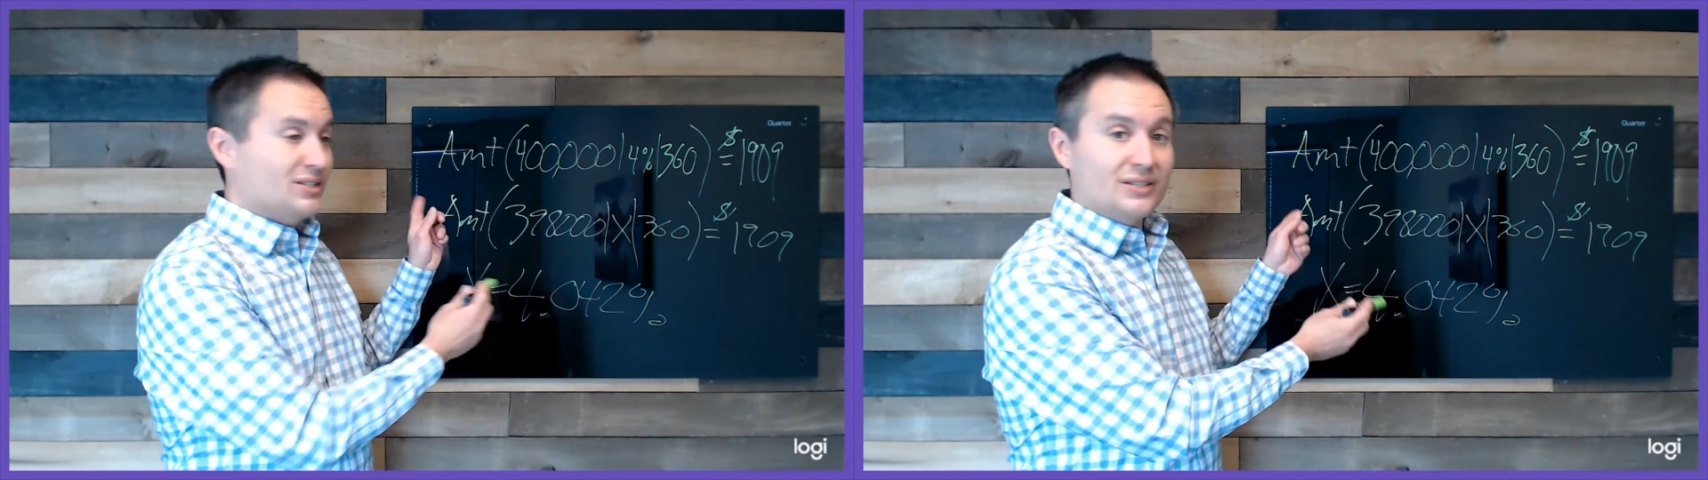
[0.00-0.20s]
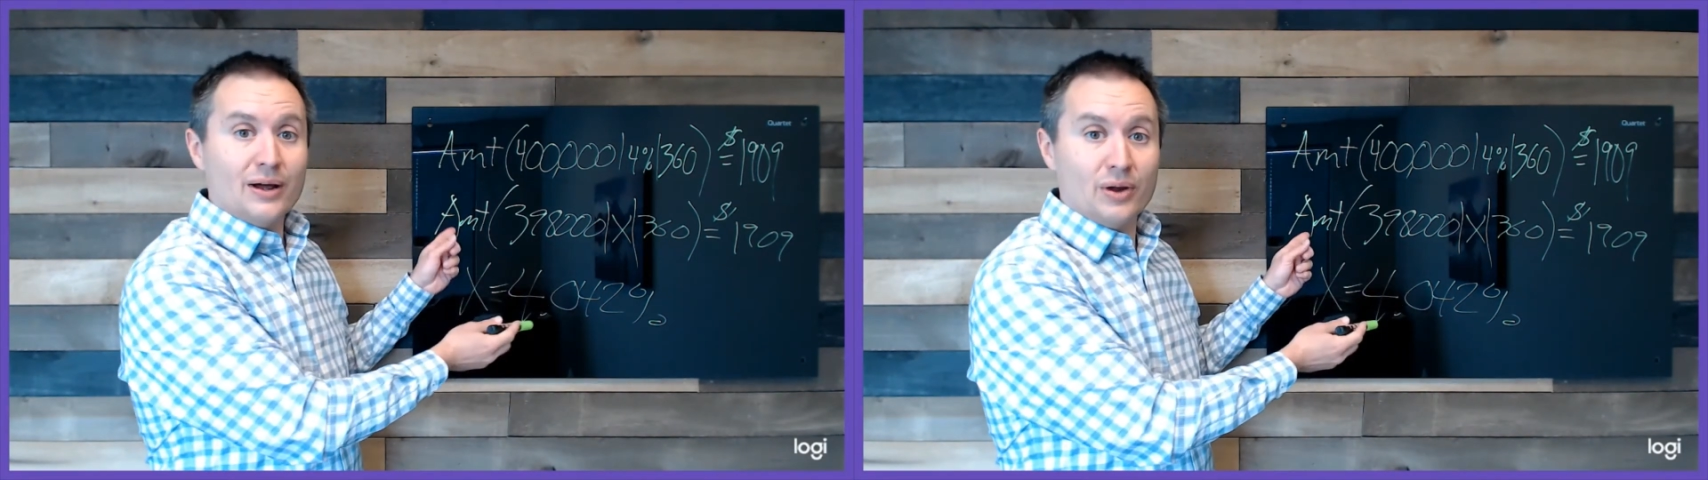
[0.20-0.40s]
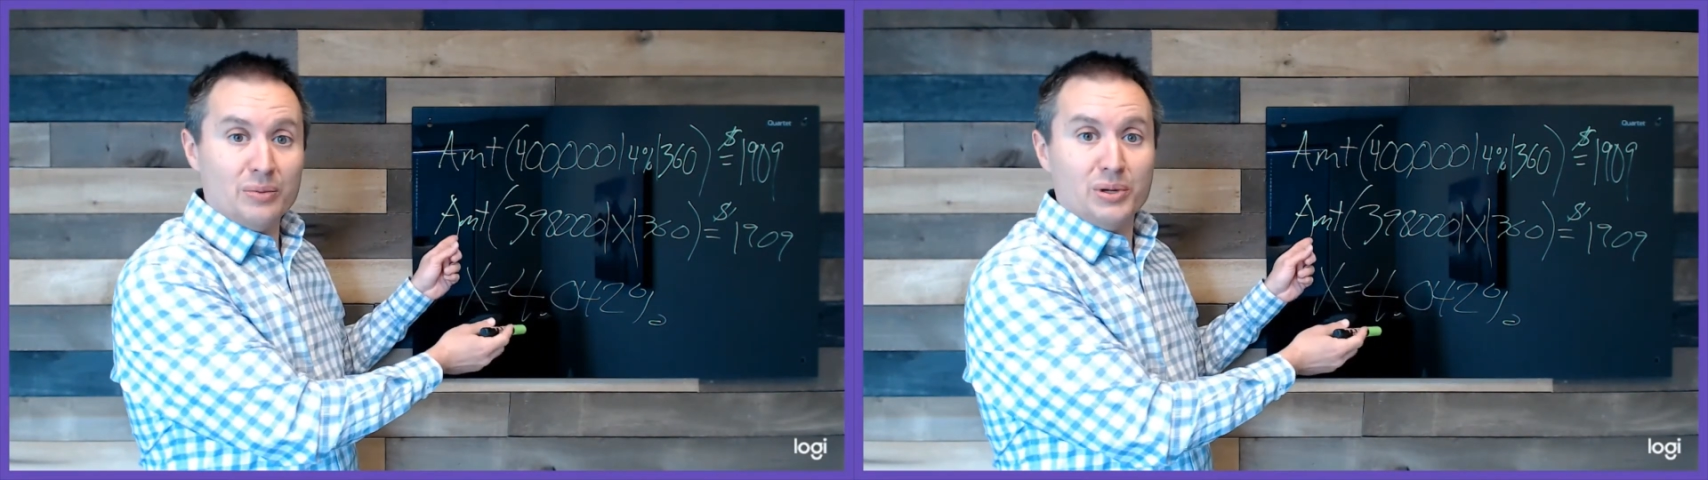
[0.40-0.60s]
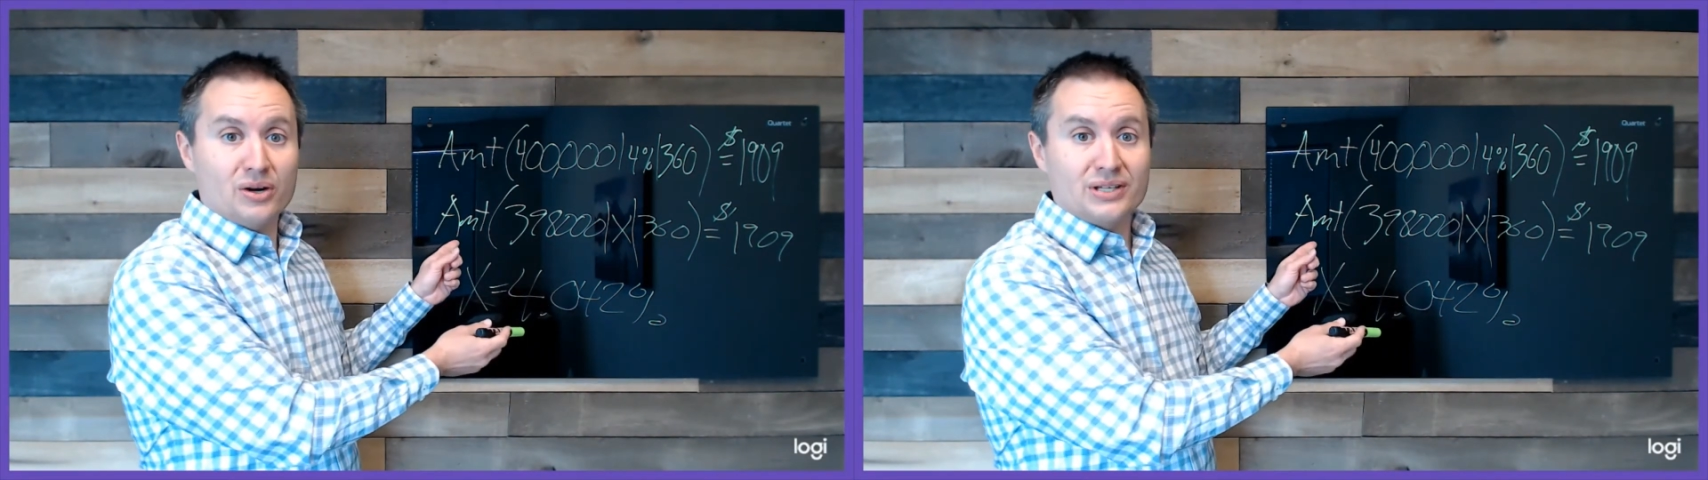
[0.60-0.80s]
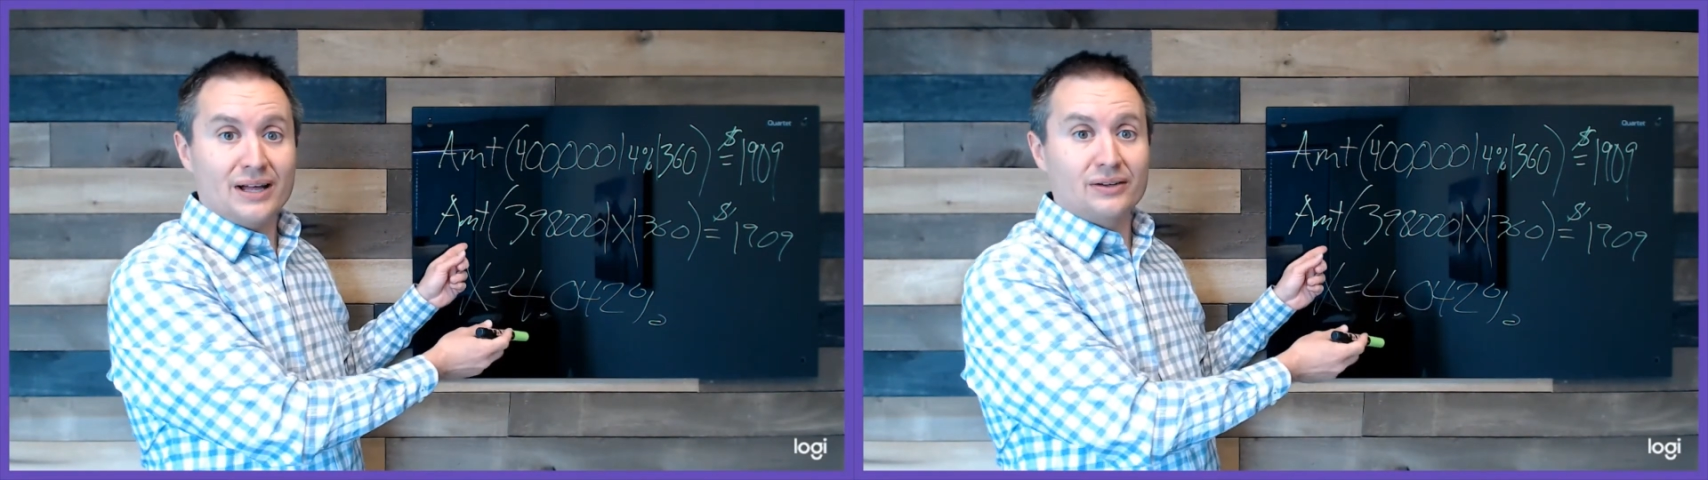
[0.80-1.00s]
how APR is
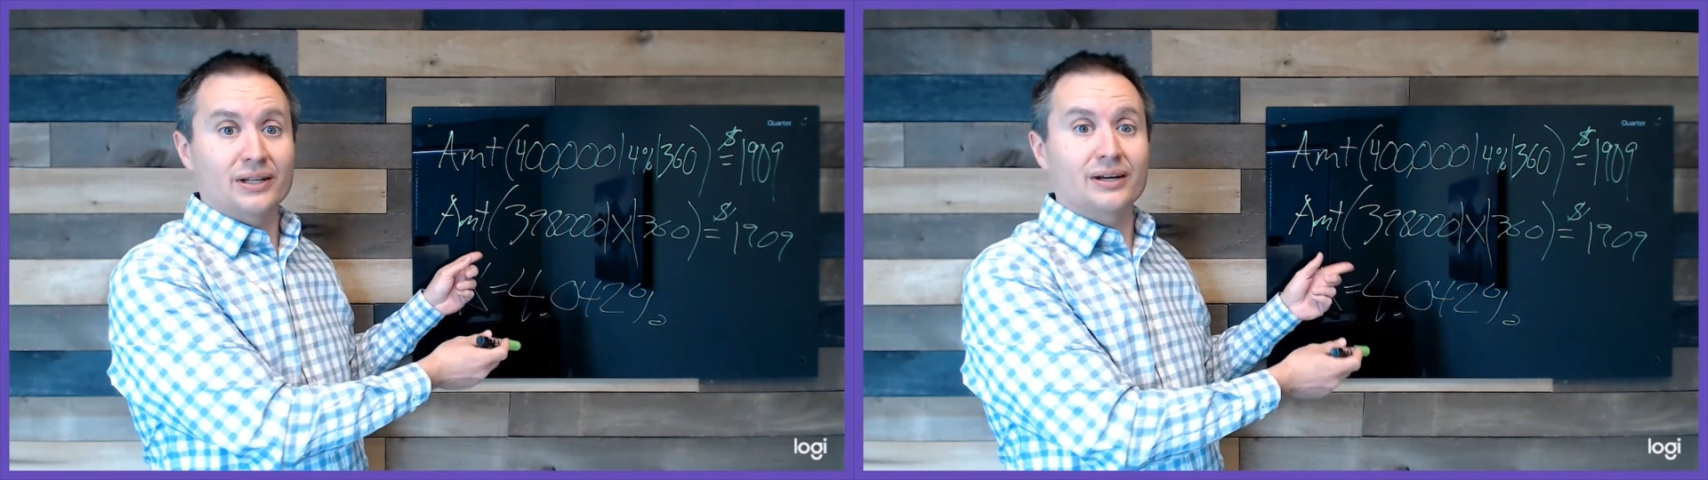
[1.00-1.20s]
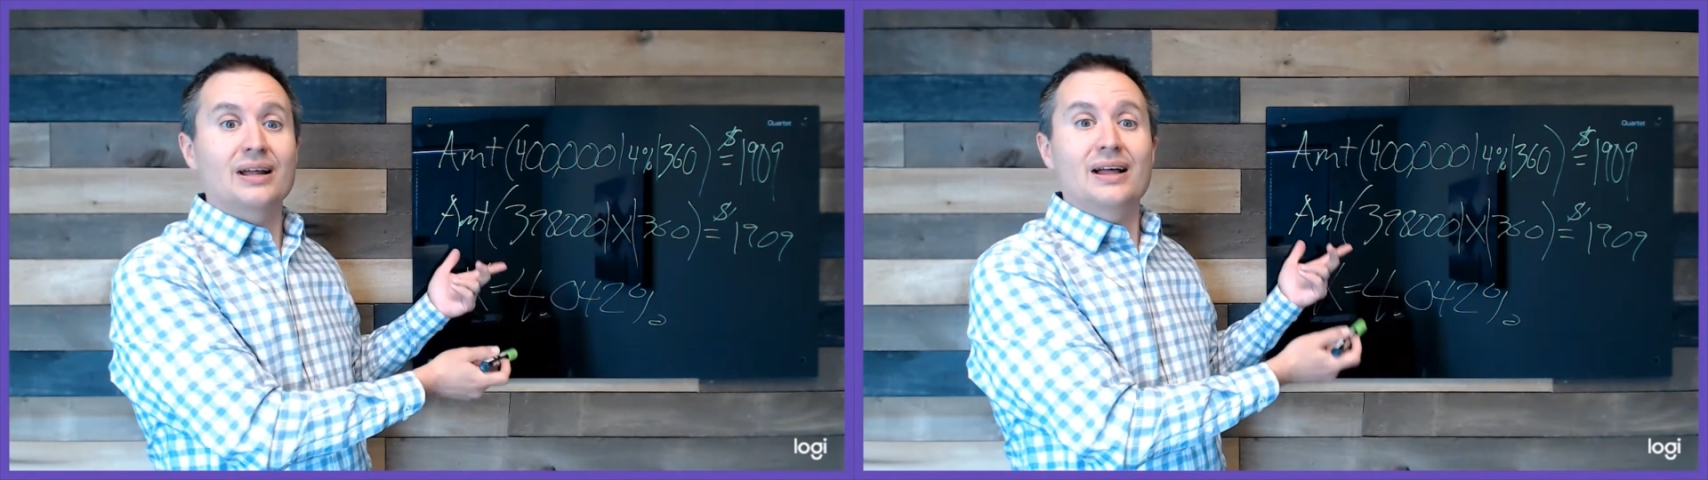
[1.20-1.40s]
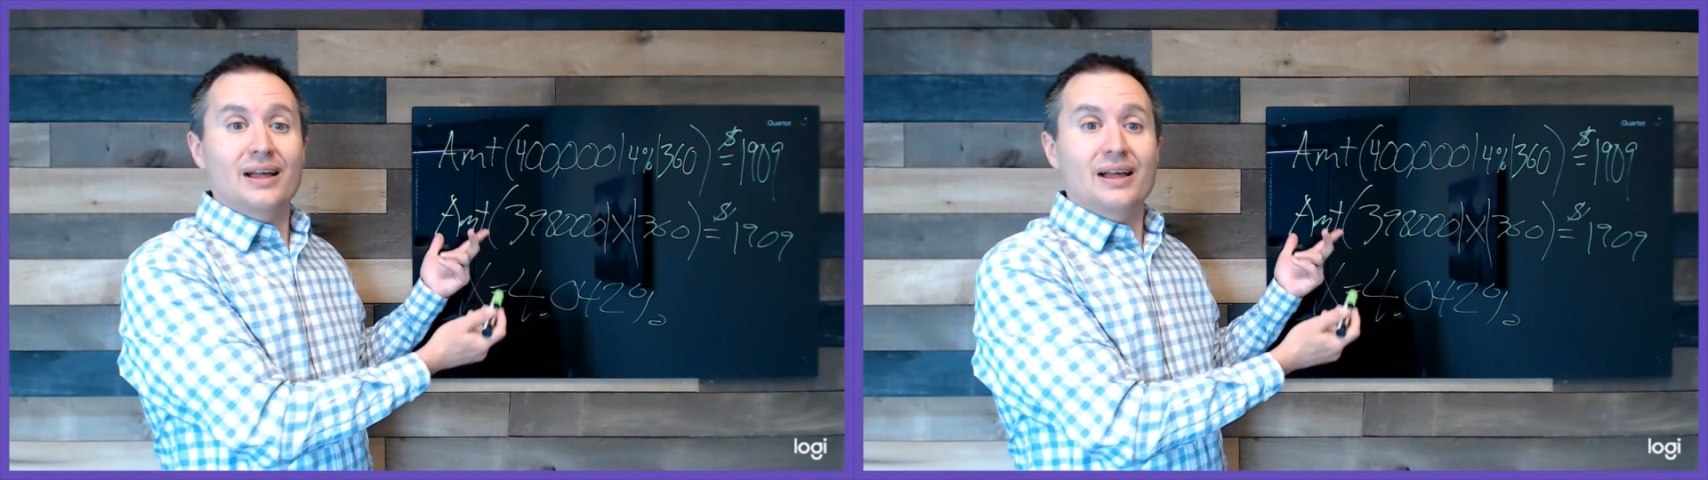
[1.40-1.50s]
calculated.